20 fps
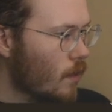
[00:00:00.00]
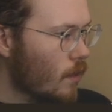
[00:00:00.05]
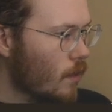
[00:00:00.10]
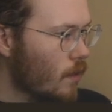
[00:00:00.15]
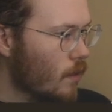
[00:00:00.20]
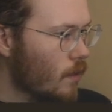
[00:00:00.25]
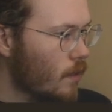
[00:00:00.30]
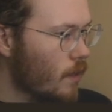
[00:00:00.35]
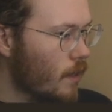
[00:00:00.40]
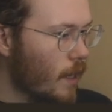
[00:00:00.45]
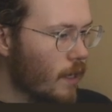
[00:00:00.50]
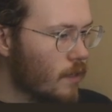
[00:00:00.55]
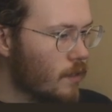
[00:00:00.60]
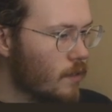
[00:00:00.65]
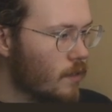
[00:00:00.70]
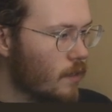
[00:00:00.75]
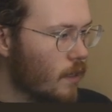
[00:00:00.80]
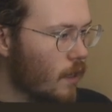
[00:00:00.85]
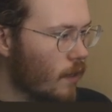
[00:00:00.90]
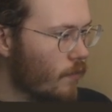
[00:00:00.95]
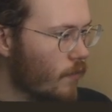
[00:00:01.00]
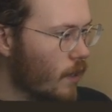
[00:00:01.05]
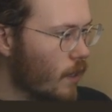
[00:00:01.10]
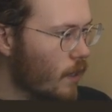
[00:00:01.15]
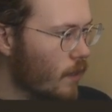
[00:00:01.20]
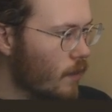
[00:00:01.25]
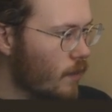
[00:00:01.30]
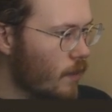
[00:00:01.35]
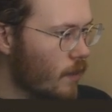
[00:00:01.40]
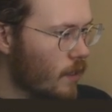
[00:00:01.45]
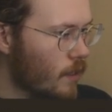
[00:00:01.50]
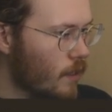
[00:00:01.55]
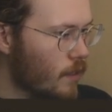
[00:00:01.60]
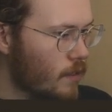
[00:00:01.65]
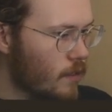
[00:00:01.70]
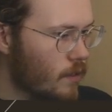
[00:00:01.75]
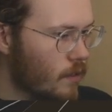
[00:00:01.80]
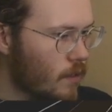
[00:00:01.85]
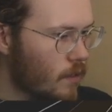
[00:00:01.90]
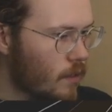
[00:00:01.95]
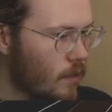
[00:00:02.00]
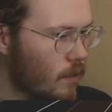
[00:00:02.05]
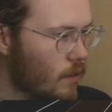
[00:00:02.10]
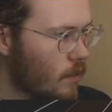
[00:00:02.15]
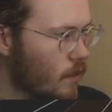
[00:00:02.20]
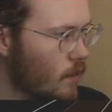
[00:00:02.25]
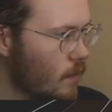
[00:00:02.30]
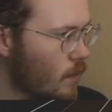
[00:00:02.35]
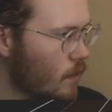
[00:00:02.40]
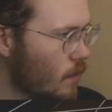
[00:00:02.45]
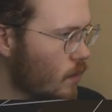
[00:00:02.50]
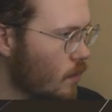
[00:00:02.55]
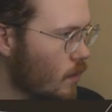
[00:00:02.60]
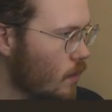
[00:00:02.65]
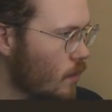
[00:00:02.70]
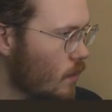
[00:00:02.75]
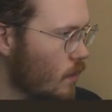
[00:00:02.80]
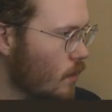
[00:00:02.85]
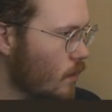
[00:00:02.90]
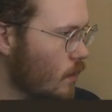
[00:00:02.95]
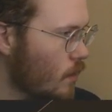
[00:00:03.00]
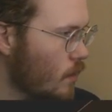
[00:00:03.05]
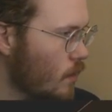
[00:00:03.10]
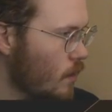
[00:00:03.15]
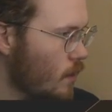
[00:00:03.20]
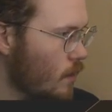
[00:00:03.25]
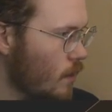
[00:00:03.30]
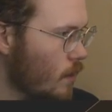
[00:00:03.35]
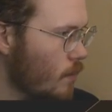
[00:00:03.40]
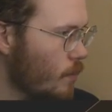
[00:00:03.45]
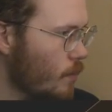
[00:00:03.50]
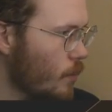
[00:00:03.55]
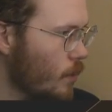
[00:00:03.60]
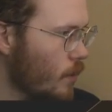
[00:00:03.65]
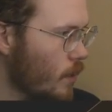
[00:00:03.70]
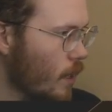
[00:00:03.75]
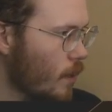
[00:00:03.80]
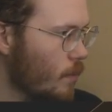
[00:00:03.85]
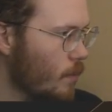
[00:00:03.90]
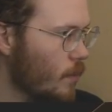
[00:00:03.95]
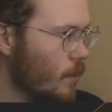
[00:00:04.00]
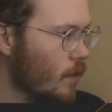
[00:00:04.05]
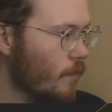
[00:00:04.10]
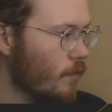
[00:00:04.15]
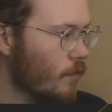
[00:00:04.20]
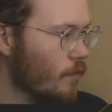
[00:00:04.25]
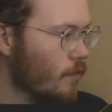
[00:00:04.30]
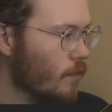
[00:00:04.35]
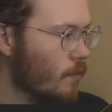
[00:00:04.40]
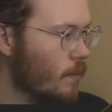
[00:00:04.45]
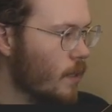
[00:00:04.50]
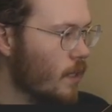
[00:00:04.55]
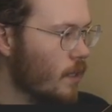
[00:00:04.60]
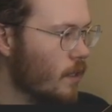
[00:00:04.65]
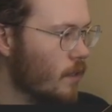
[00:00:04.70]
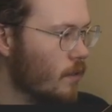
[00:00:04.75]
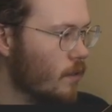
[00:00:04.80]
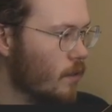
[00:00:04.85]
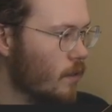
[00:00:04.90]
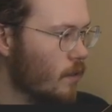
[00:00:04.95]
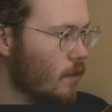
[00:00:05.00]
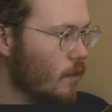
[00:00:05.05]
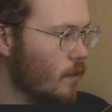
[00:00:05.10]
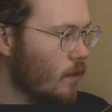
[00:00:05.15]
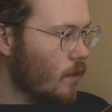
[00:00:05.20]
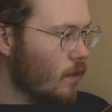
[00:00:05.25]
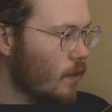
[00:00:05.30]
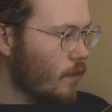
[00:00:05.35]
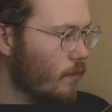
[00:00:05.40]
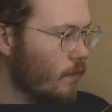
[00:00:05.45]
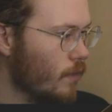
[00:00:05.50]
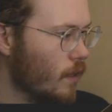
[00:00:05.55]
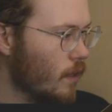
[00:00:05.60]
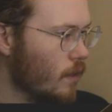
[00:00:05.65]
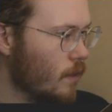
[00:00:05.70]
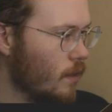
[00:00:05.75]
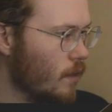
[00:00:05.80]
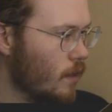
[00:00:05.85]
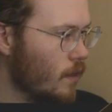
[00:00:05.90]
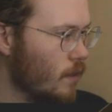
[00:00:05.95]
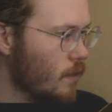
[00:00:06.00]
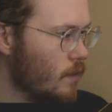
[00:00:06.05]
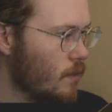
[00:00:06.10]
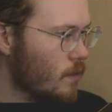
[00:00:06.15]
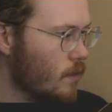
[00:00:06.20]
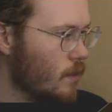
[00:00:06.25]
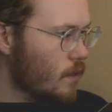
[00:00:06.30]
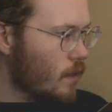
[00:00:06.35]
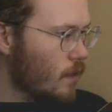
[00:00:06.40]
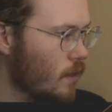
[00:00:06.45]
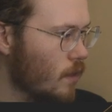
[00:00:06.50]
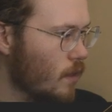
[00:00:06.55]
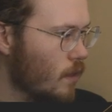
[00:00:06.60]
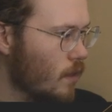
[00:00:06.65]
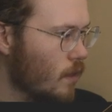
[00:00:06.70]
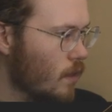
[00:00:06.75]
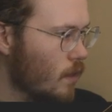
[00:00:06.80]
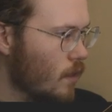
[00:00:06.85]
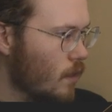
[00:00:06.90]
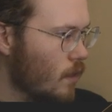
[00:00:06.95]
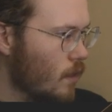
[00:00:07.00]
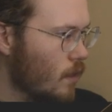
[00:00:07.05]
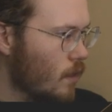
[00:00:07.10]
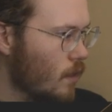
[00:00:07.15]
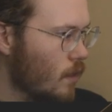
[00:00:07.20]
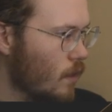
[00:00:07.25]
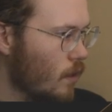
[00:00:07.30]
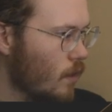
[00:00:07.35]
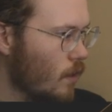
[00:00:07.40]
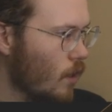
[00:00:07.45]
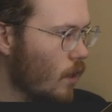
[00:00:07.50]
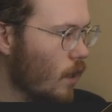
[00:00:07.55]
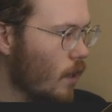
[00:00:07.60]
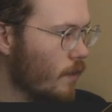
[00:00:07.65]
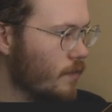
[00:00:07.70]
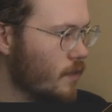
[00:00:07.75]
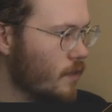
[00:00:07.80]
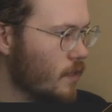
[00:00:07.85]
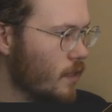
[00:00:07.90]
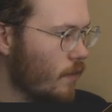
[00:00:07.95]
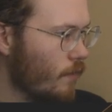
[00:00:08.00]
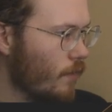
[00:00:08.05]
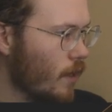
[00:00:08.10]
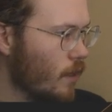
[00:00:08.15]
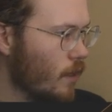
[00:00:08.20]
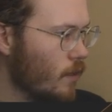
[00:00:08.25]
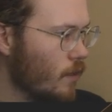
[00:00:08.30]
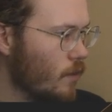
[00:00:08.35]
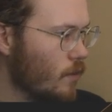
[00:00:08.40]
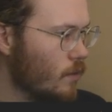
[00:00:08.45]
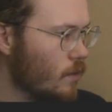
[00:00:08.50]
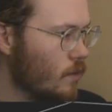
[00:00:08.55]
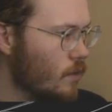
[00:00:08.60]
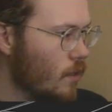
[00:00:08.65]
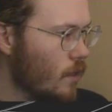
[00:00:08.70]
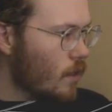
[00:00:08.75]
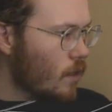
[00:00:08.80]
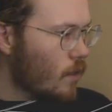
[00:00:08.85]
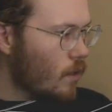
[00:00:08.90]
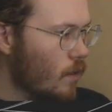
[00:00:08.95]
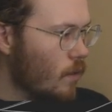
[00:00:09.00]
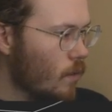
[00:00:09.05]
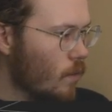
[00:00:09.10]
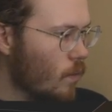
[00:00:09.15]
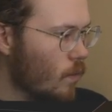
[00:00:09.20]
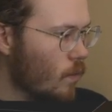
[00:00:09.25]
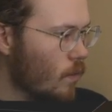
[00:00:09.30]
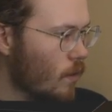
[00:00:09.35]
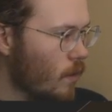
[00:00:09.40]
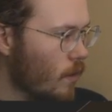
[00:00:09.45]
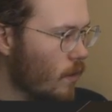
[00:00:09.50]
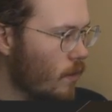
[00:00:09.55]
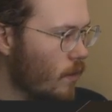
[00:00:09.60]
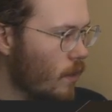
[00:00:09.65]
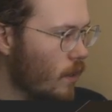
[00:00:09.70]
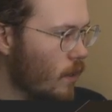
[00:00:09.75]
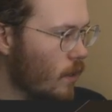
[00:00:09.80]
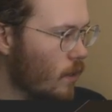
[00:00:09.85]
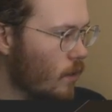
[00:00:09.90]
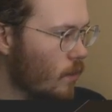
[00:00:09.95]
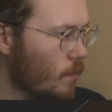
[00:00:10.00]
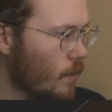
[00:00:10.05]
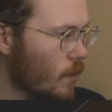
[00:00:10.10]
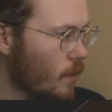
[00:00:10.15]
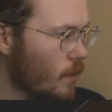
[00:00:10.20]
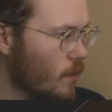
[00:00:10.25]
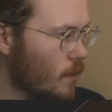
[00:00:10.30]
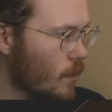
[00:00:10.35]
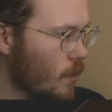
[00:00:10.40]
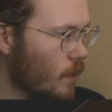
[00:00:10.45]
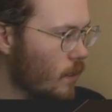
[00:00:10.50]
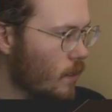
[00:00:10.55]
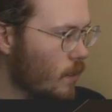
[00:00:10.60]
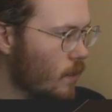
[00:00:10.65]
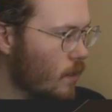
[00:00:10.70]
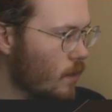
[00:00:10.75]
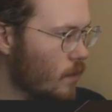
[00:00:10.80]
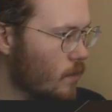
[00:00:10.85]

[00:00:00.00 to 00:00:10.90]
Next, I've got this, the input and the output of the repeat node. I've got these offset values, and they're plugged in. So